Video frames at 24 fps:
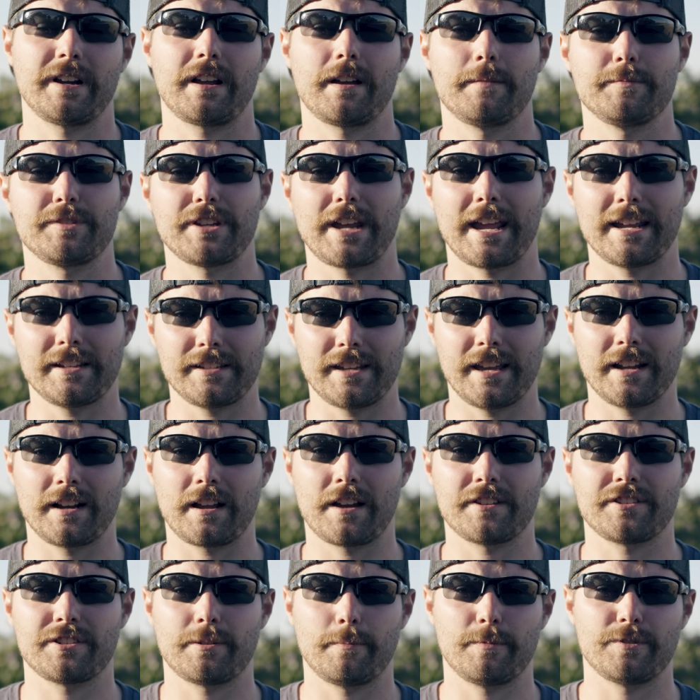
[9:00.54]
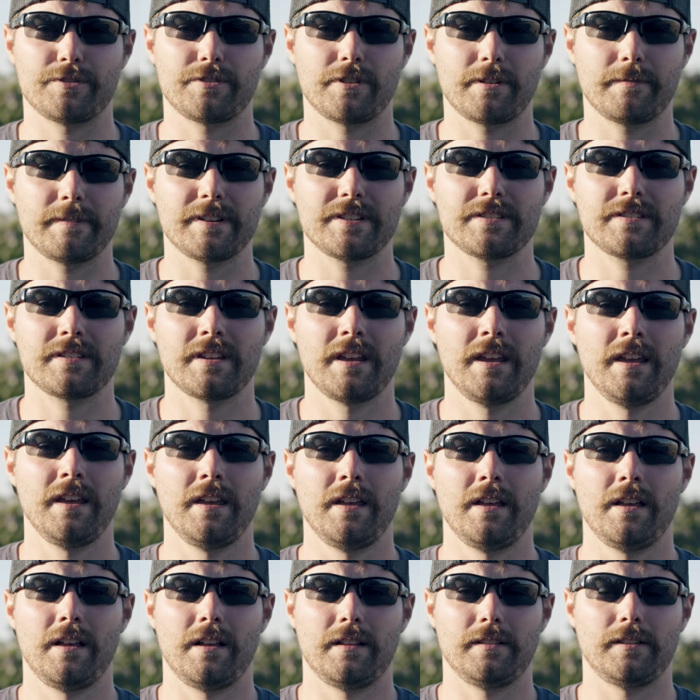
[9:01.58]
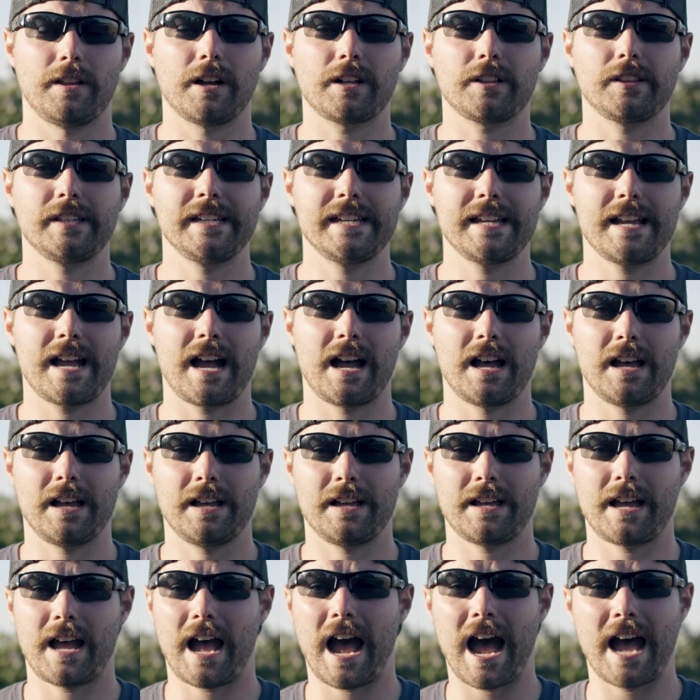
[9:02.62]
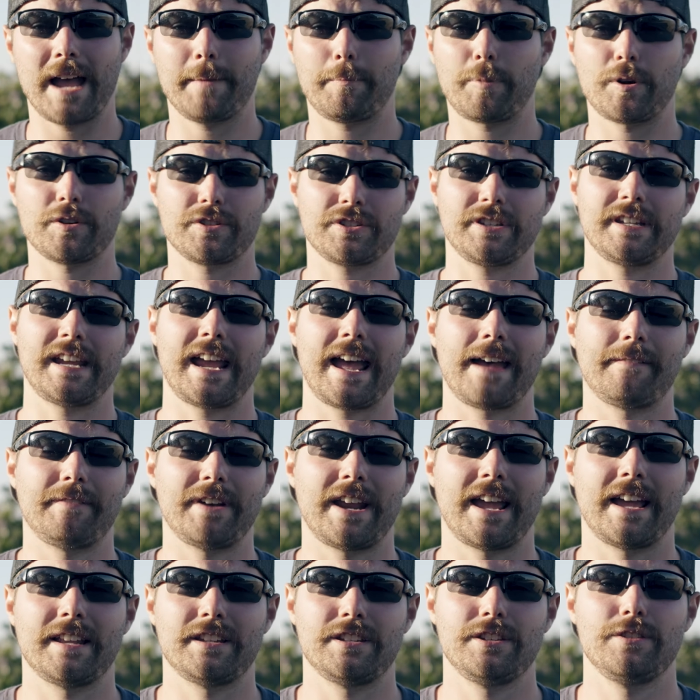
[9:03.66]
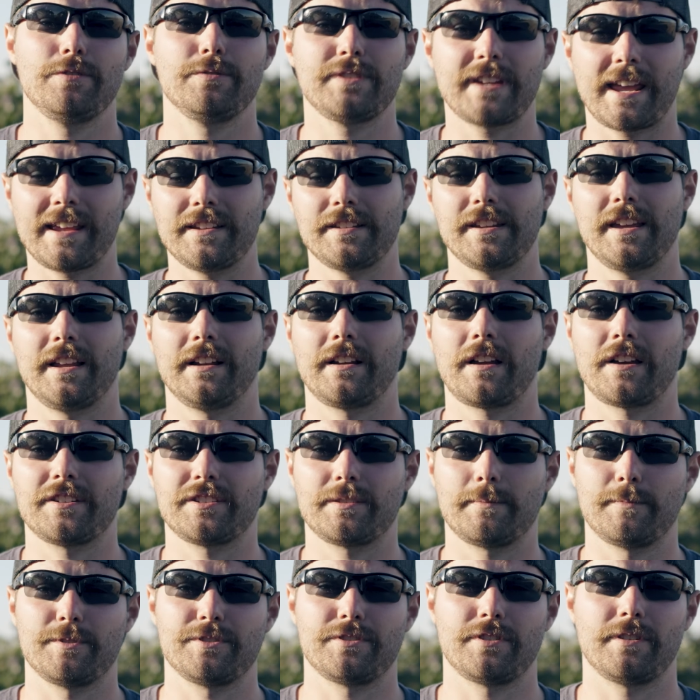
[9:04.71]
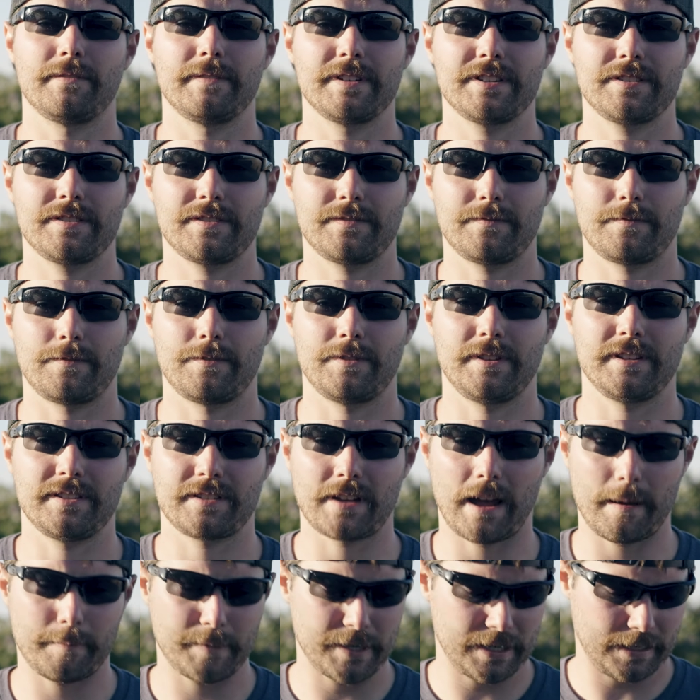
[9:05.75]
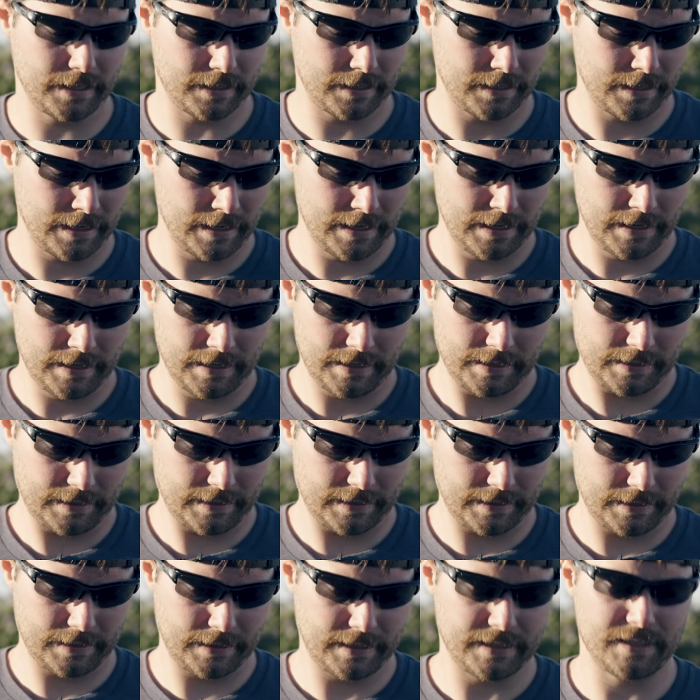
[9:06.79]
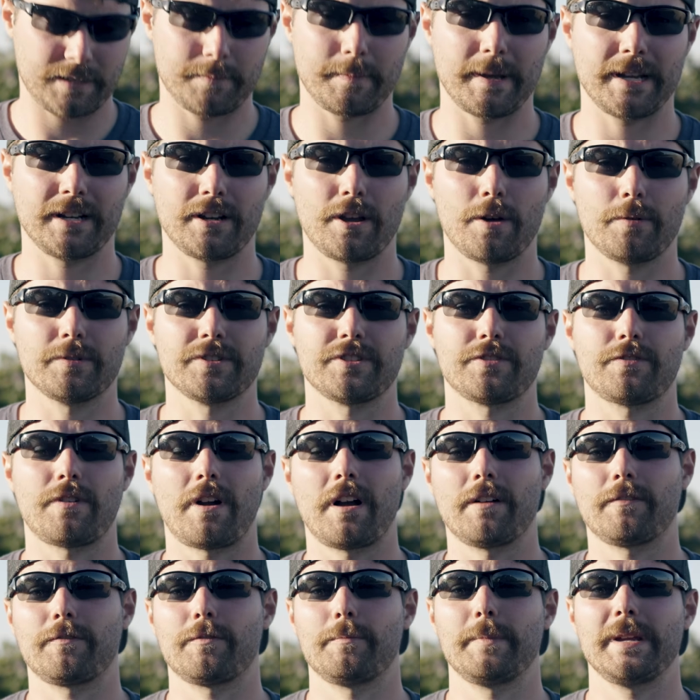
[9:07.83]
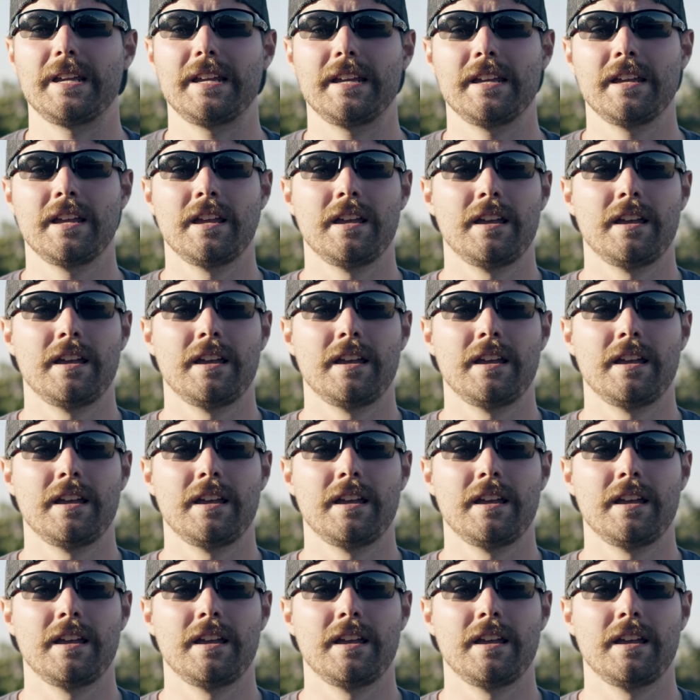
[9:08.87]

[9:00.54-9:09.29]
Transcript: it comes to ATN customer service. Luckily, I personally haven't had to use ATN customer service for this optic. It's been going strong for me.